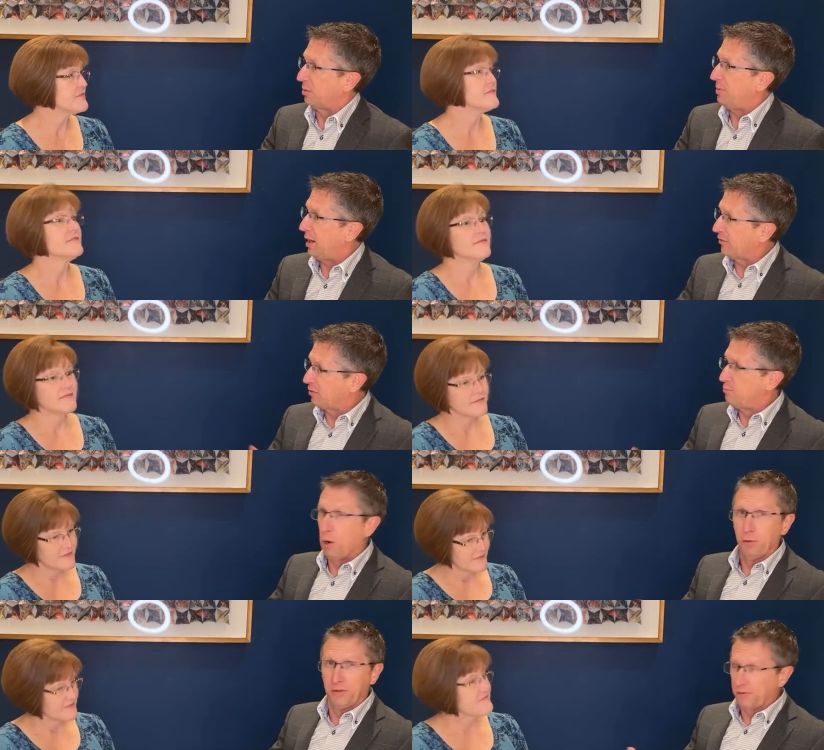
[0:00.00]
Speaker 1: to prepare for
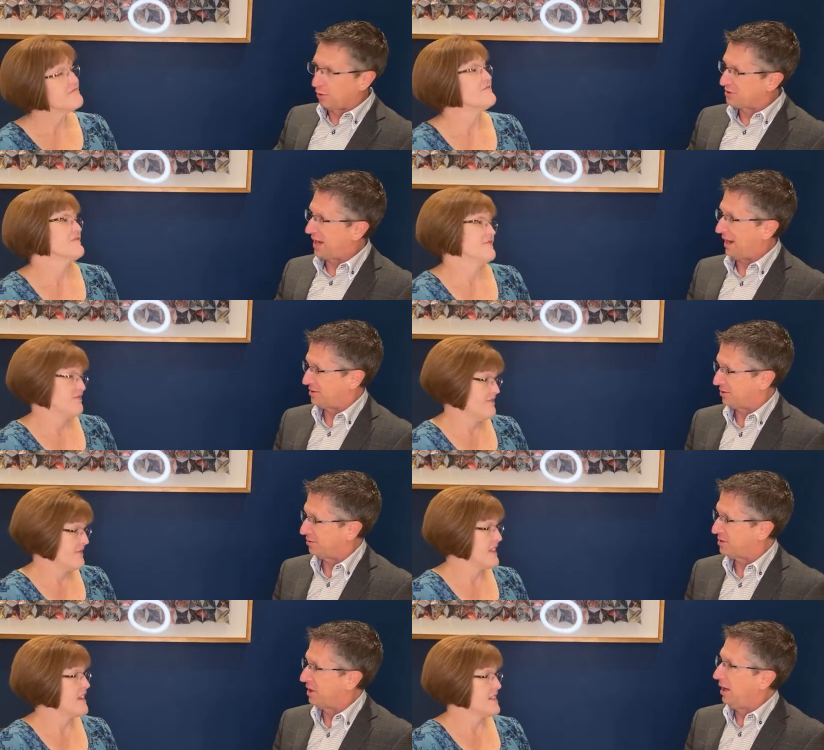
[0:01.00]
both of those
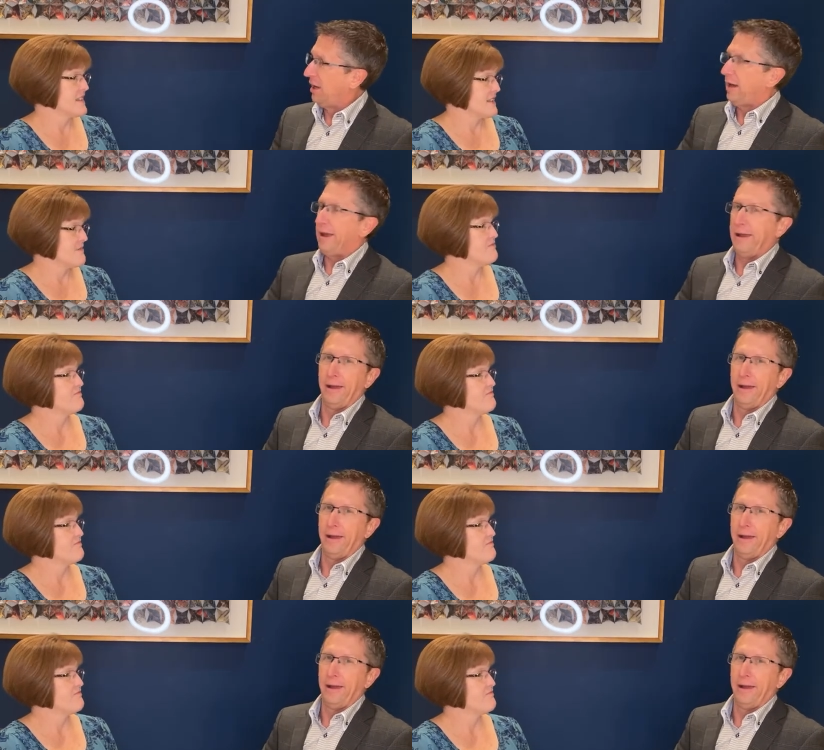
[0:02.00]
hazards. Yes.